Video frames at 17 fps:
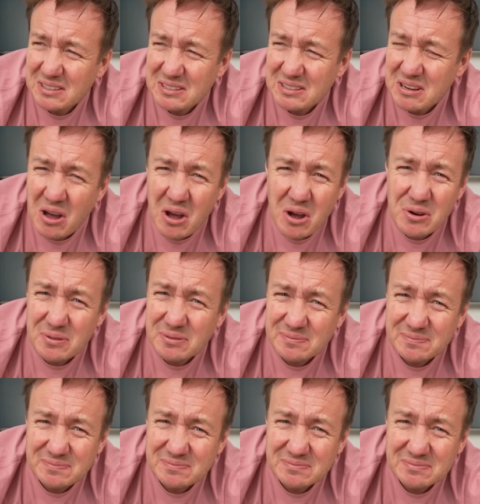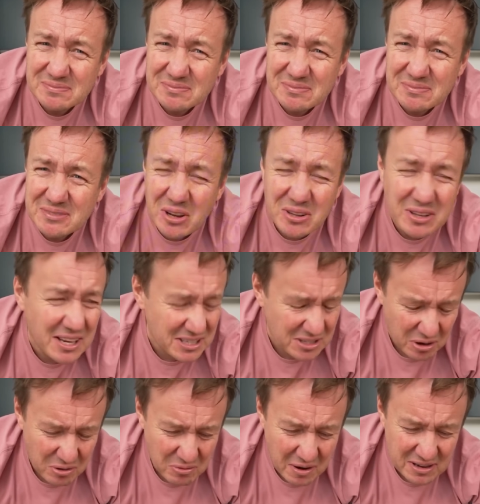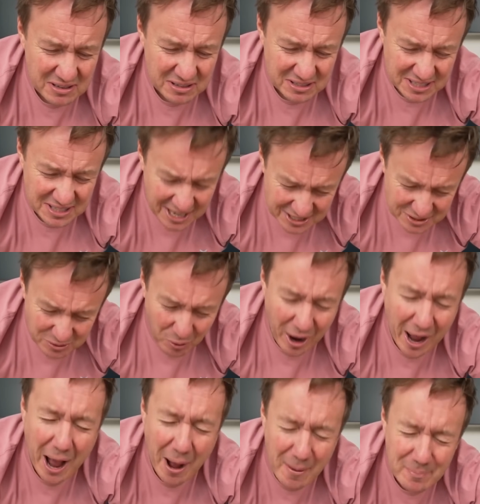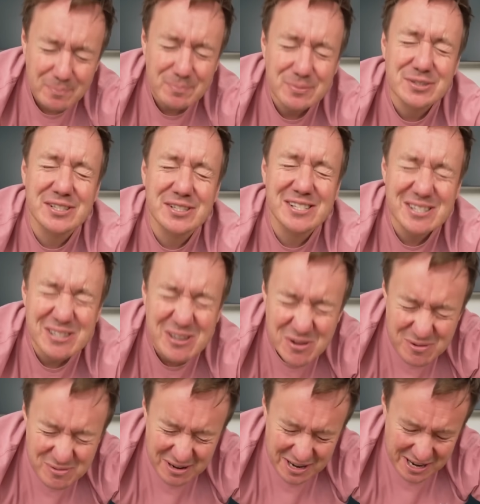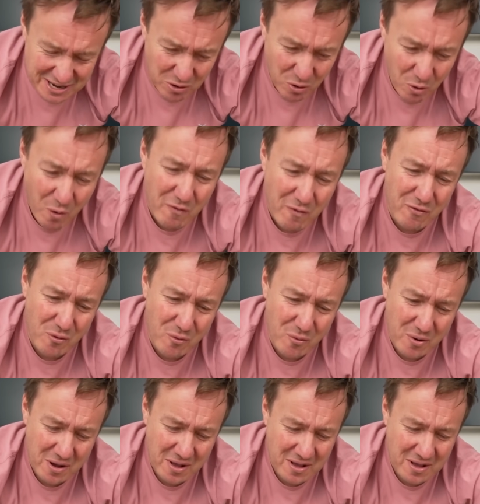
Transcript: No. Oh, that is horrendous. That is absolutely awful.